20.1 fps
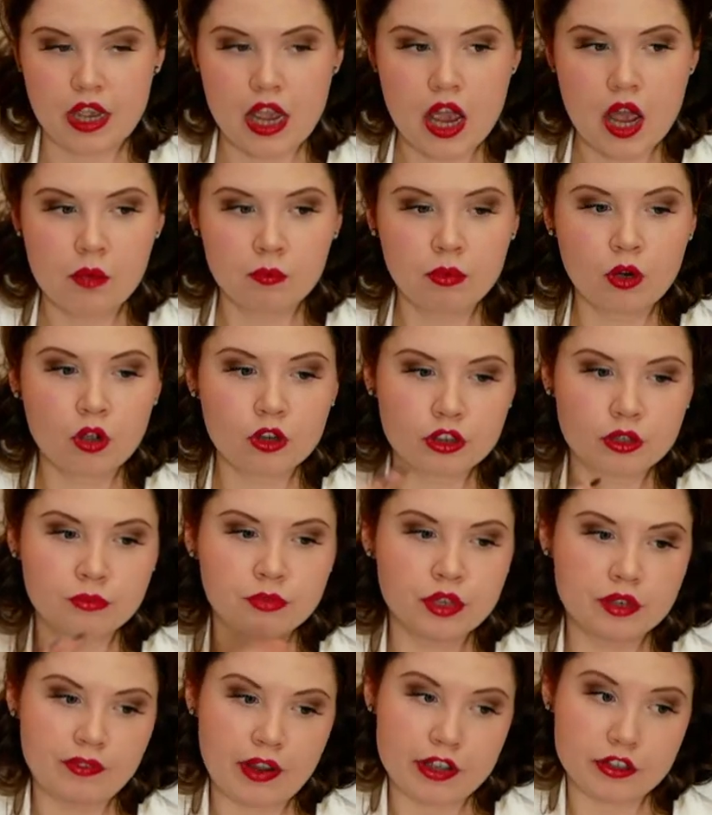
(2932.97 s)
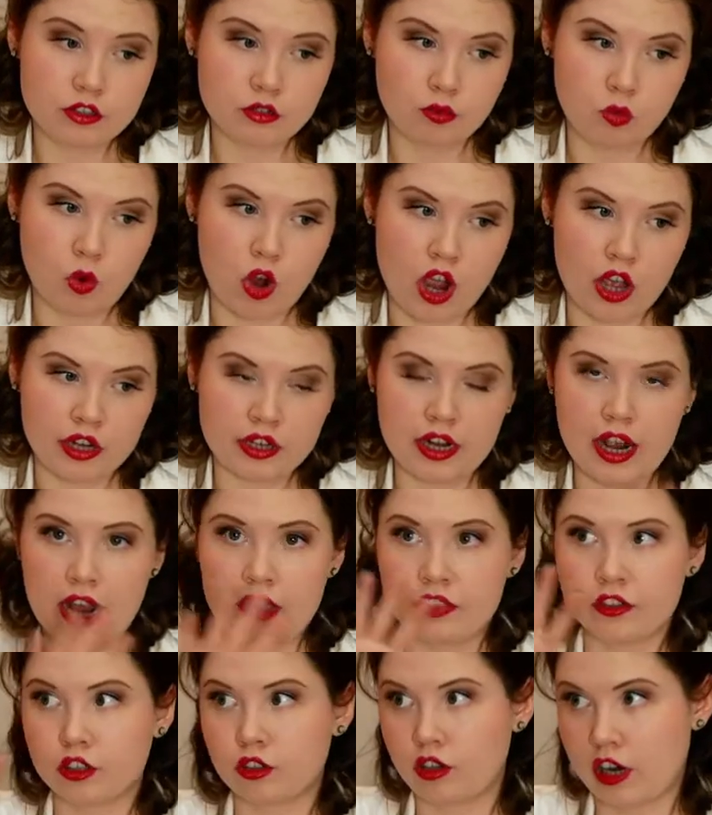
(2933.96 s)
Block the brim out of one and
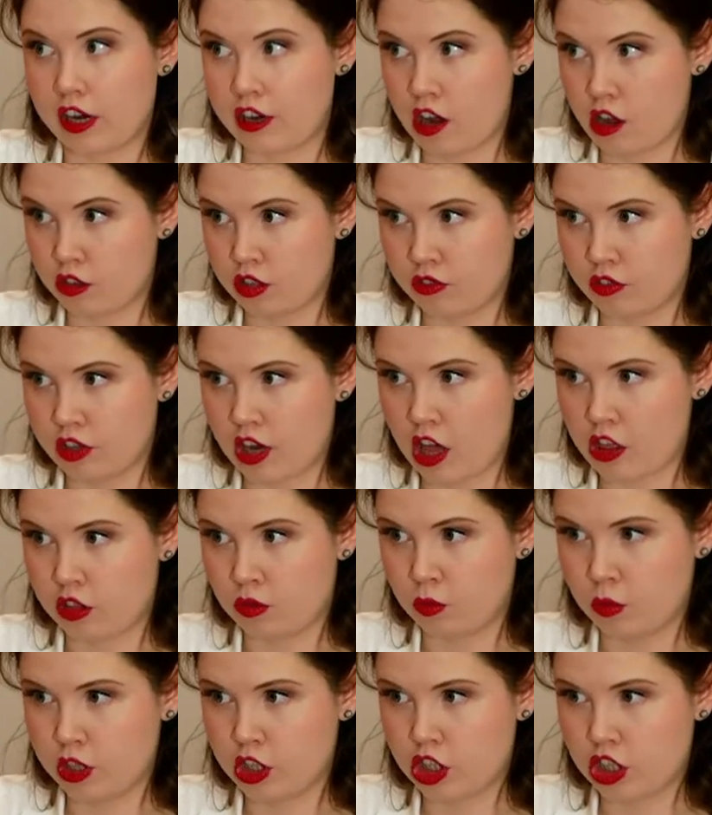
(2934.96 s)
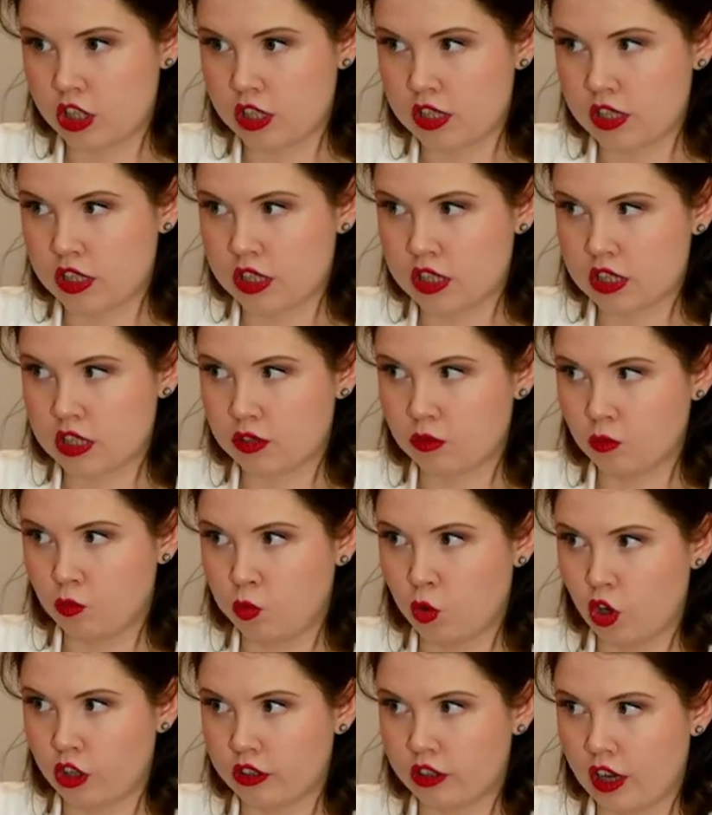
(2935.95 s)
the crown out of another, which is
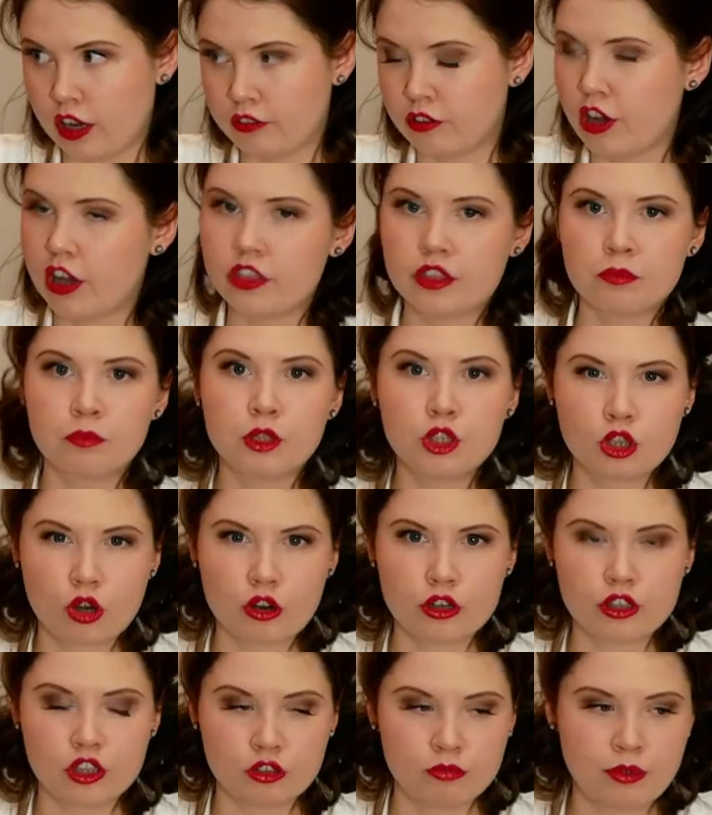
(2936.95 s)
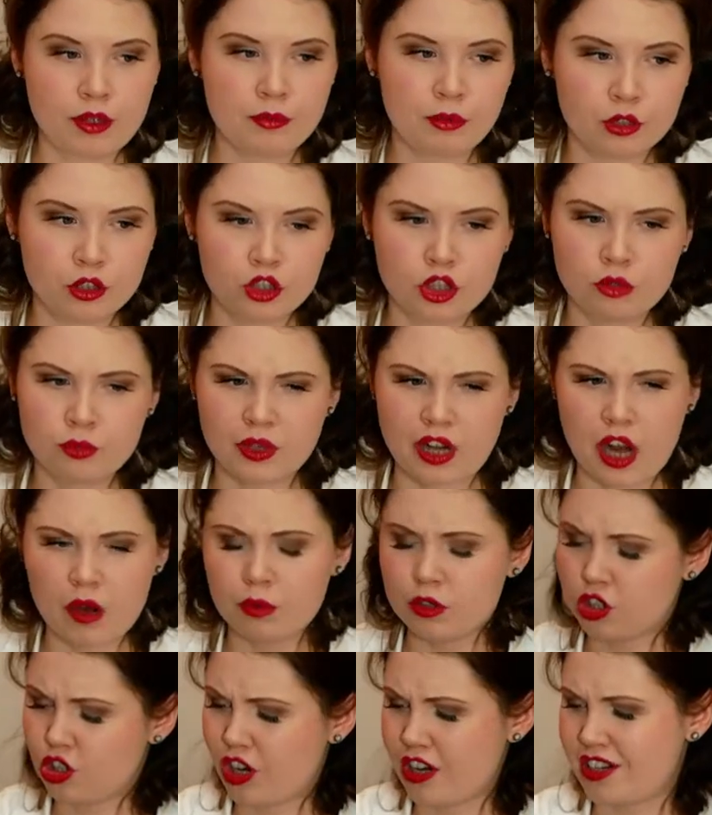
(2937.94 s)
what I've heard the majority of people do, but I was
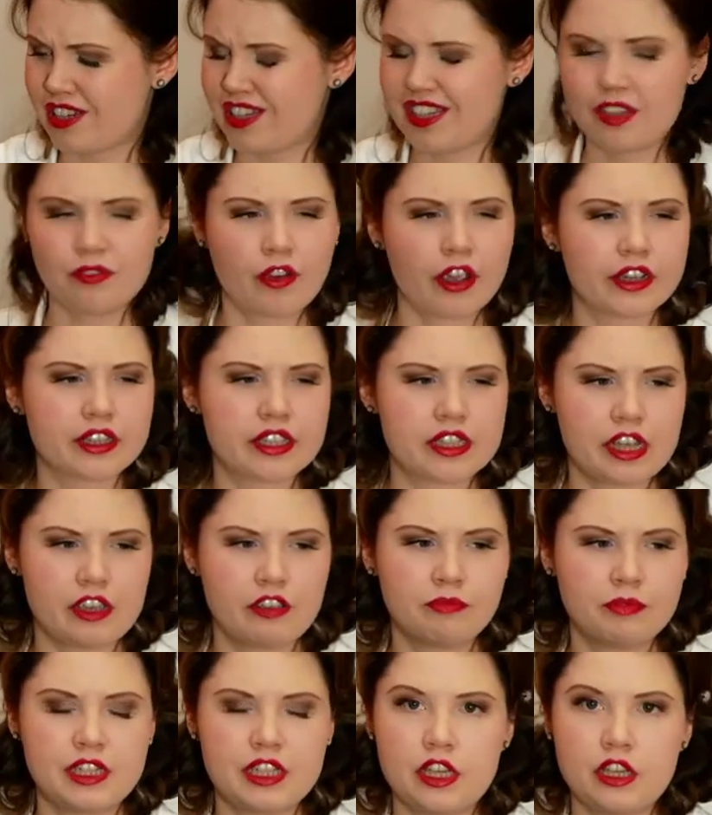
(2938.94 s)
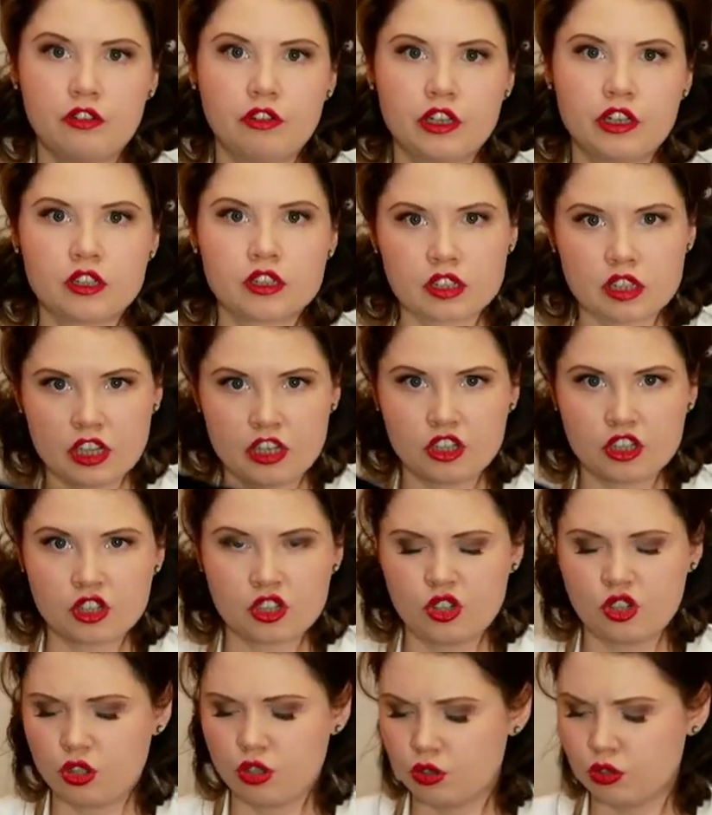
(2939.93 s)
trying to see if I could save materials and just
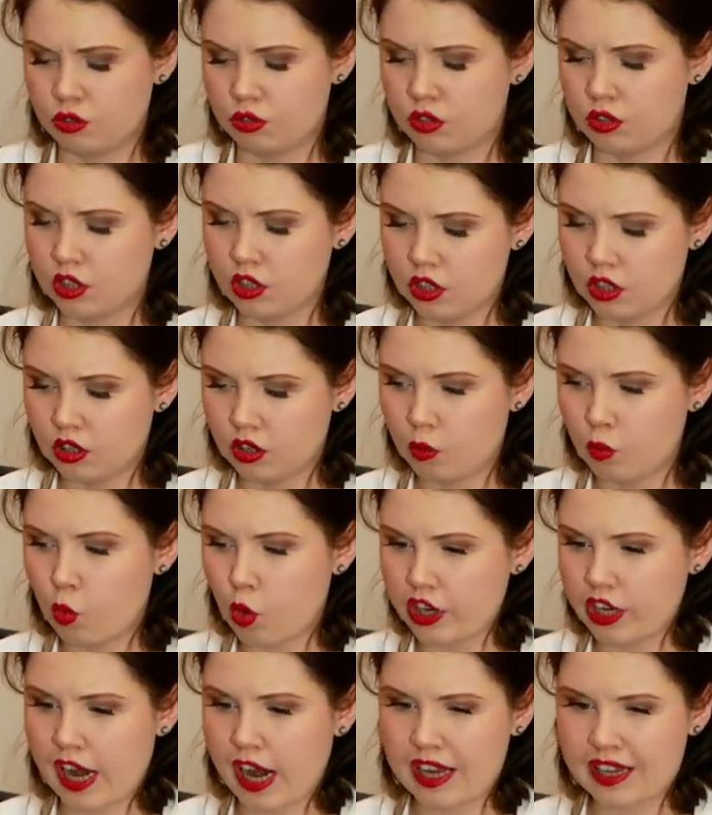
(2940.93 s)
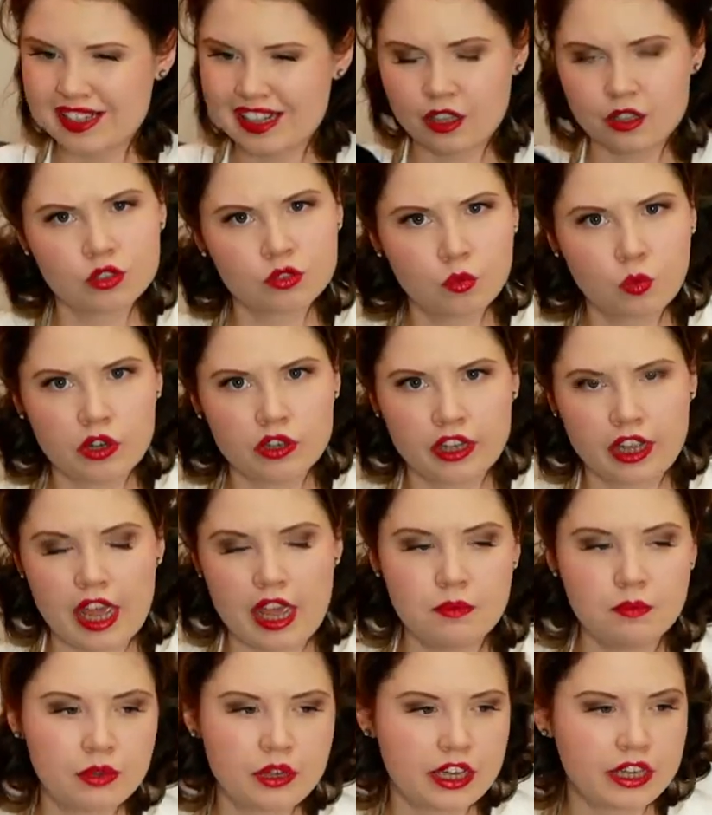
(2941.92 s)
do one hat out of one
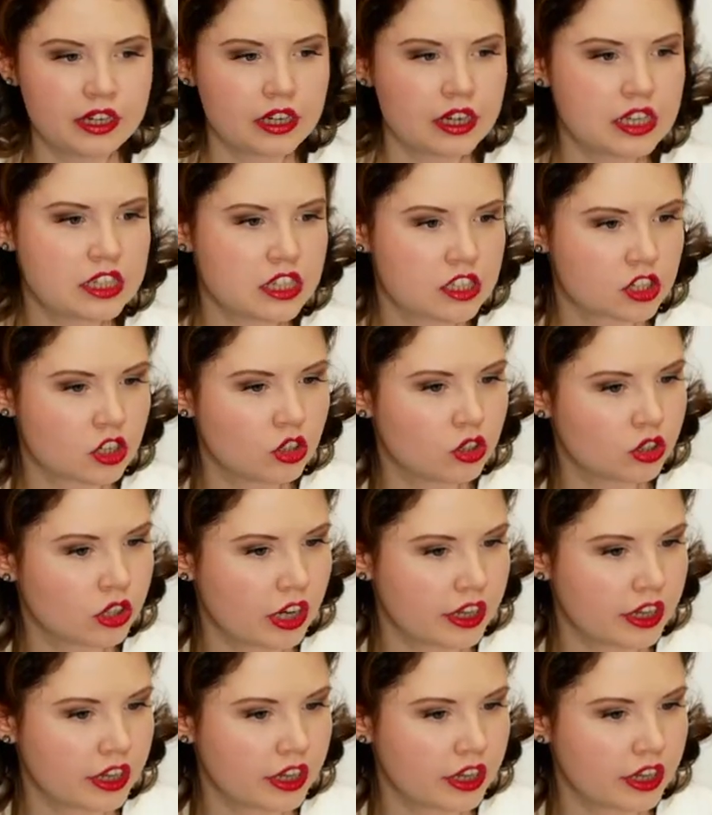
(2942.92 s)
capelin, and it doesn't look like